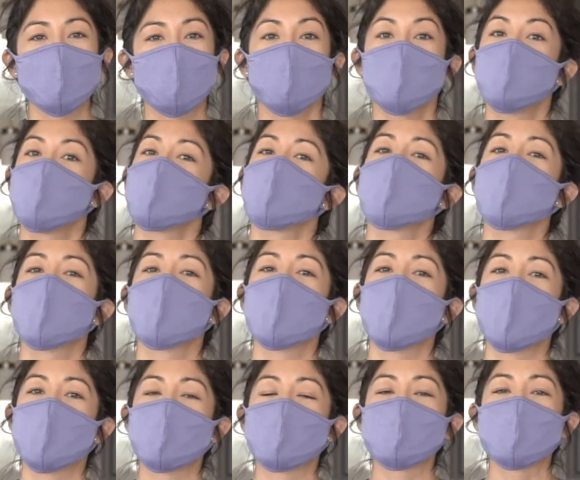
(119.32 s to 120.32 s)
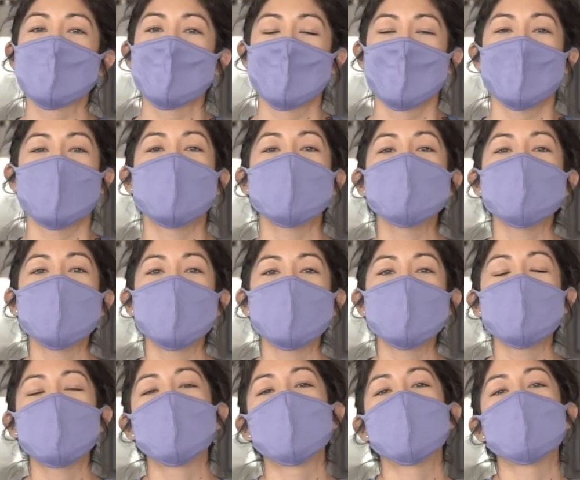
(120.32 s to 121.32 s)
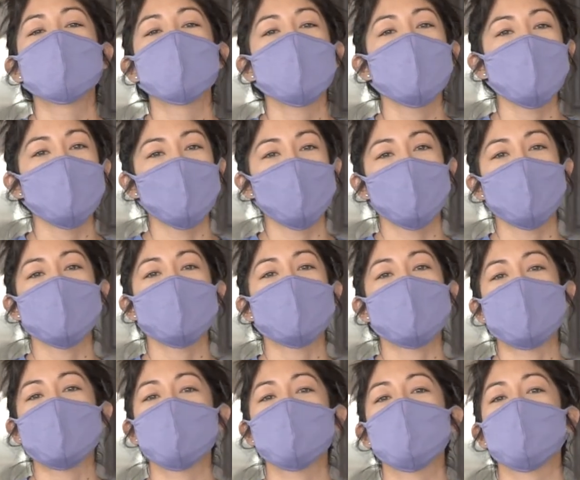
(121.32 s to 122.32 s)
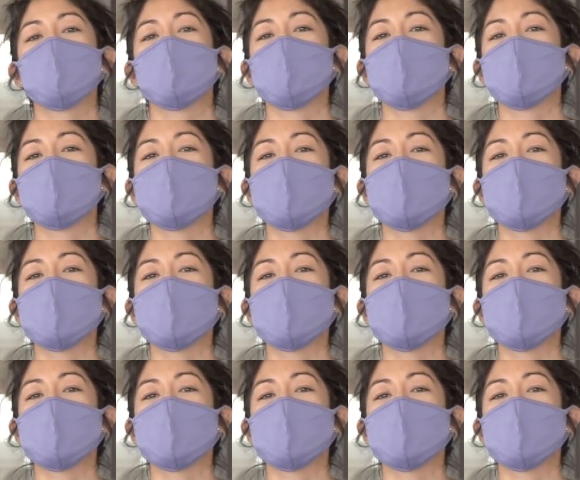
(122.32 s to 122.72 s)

to do the things and then offering a treat afterwards